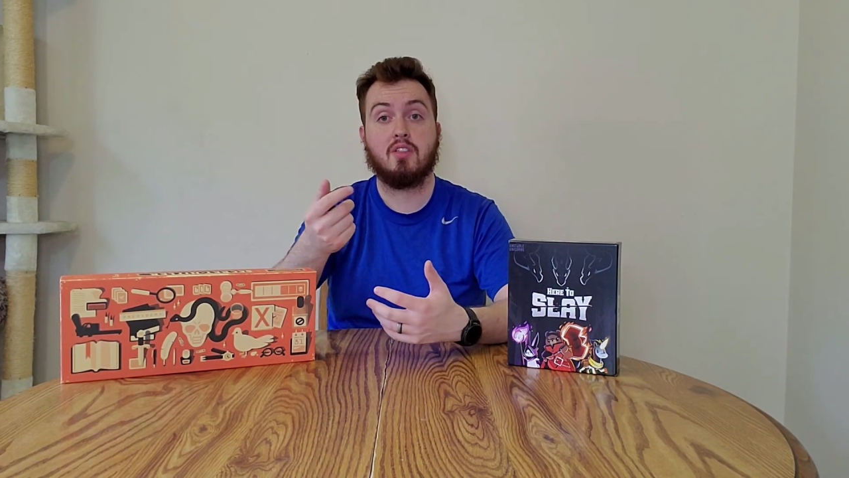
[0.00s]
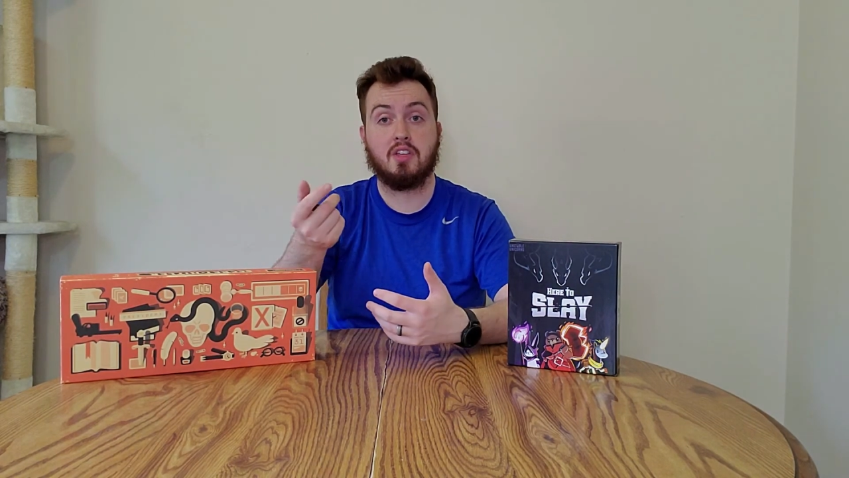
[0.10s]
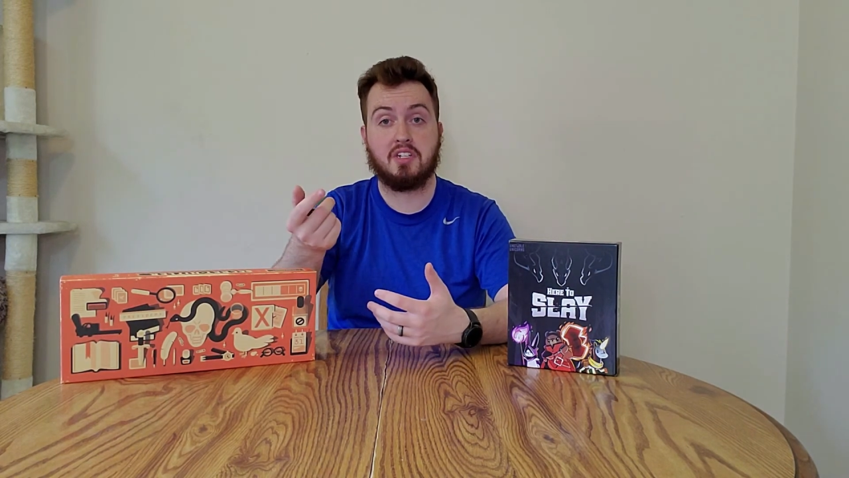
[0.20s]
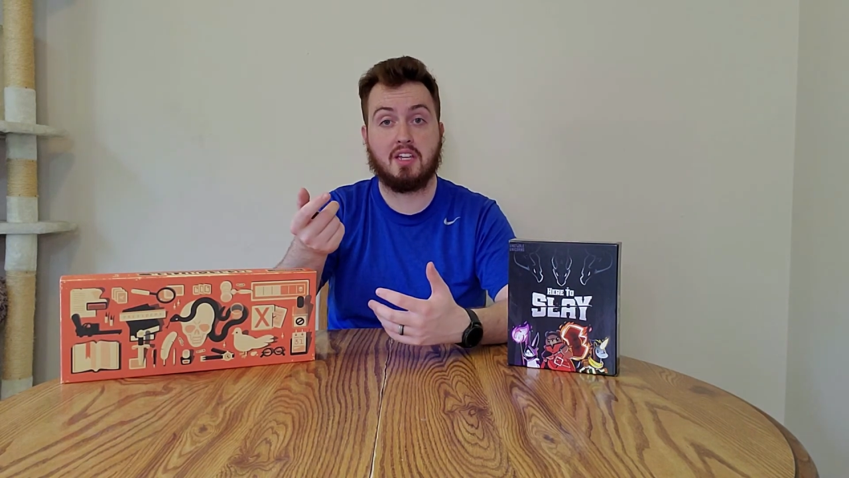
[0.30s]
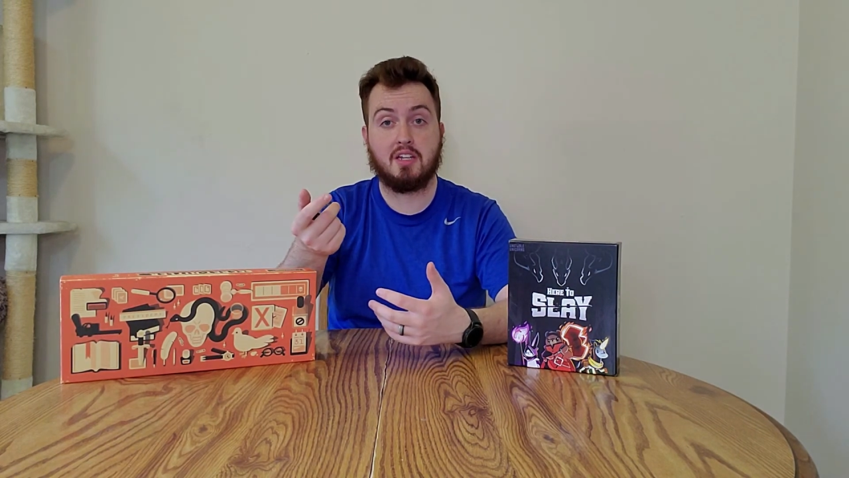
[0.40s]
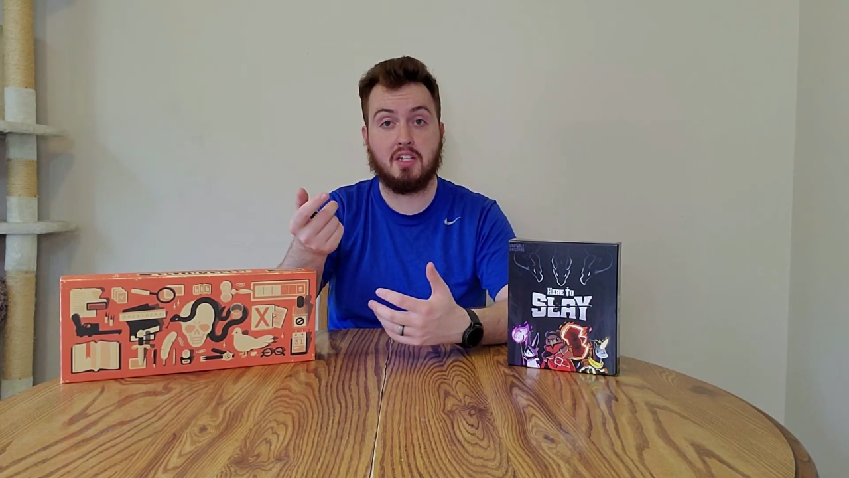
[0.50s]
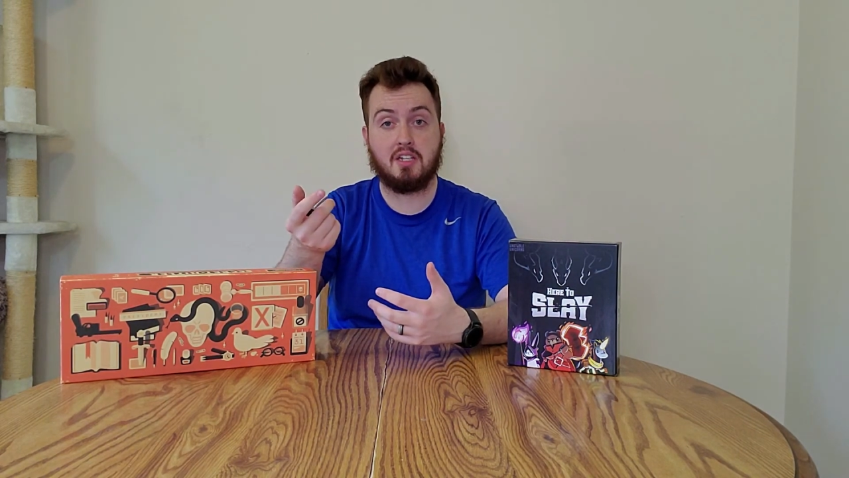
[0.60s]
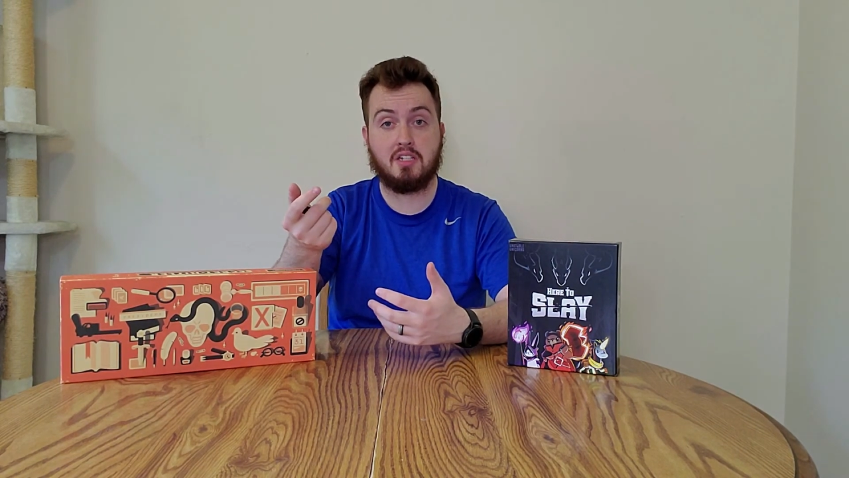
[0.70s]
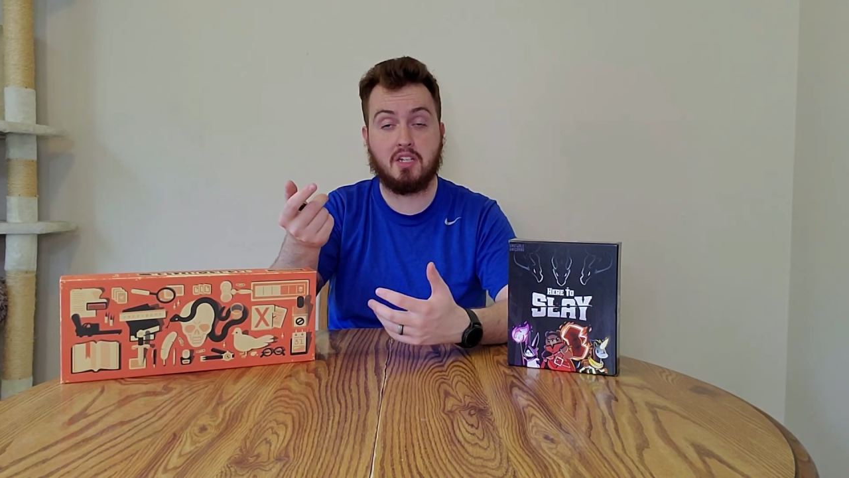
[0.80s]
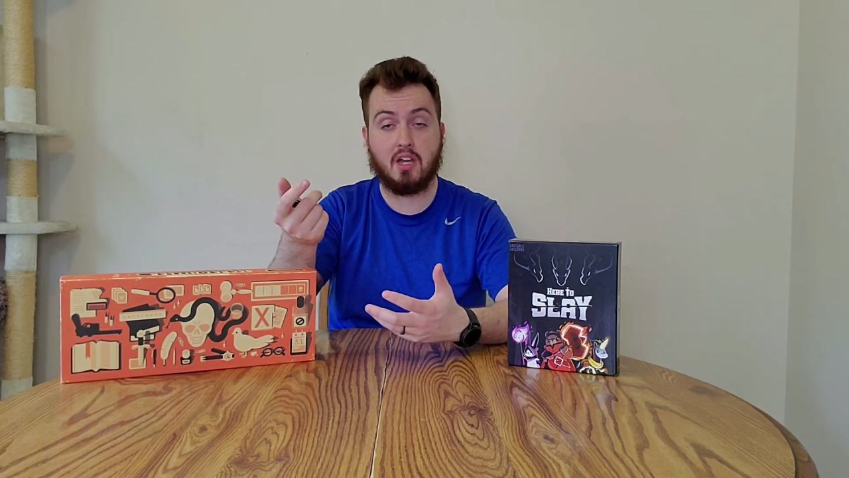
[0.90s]
the
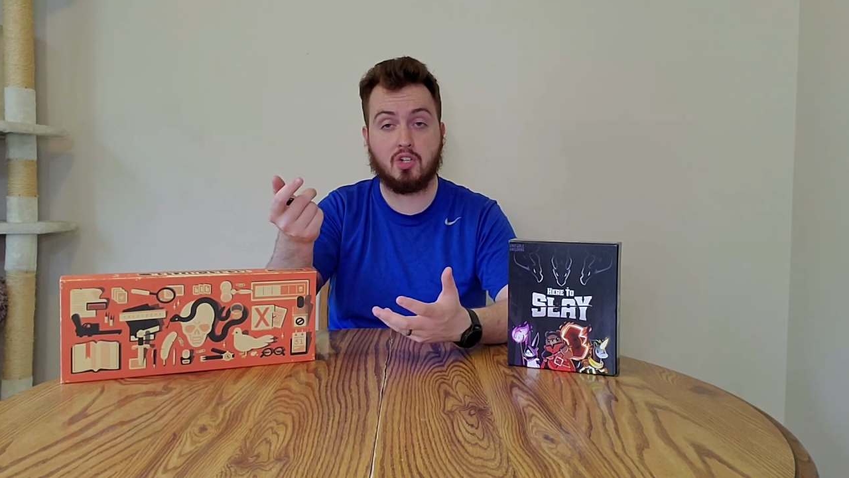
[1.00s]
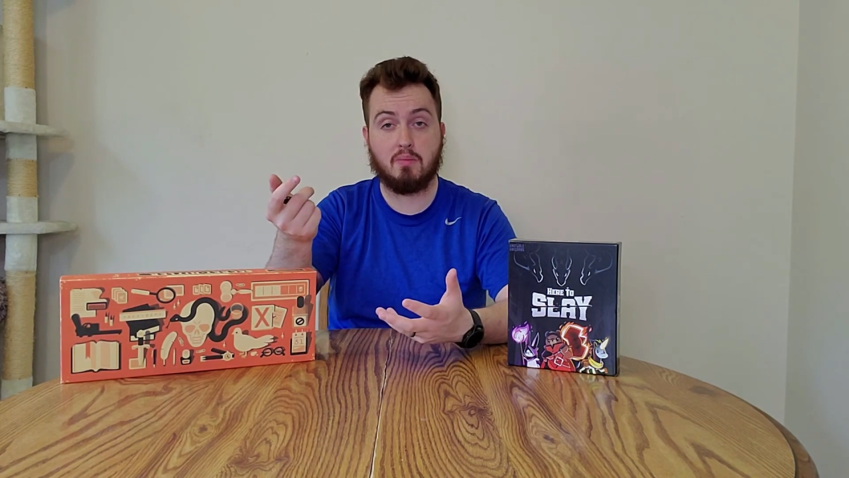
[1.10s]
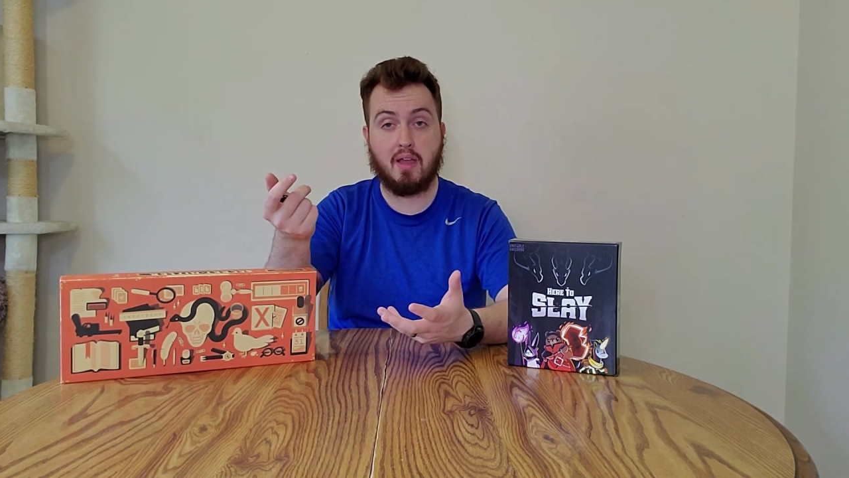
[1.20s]
D&D Dungeon